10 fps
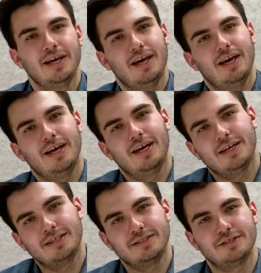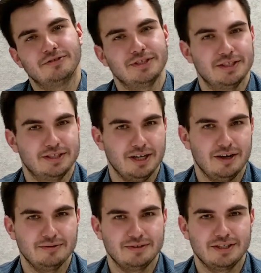And there is a
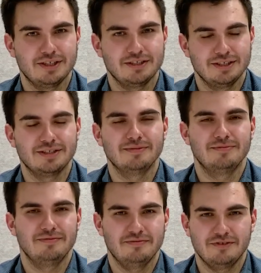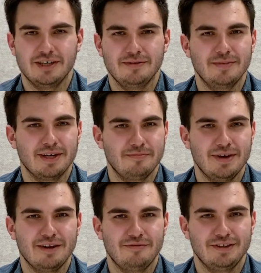sound there, it's a really big
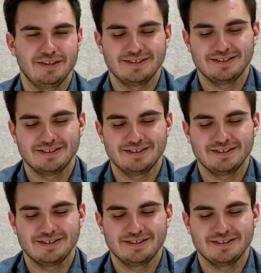benefit.